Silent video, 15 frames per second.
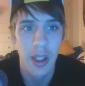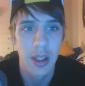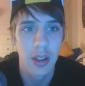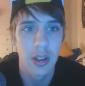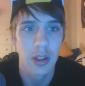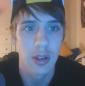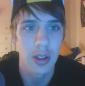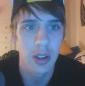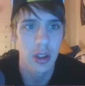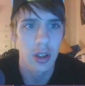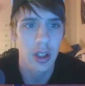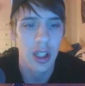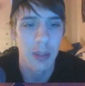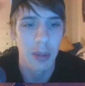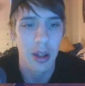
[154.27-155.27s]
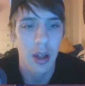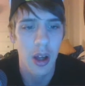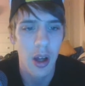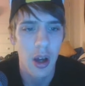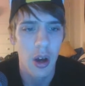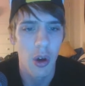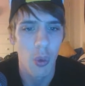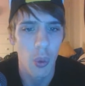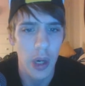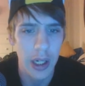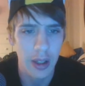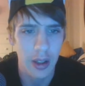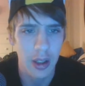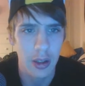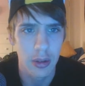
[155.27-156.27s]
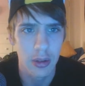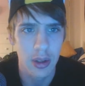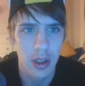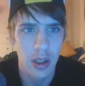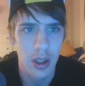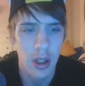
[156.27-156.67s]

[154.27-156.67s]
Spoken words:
So this card can be widely used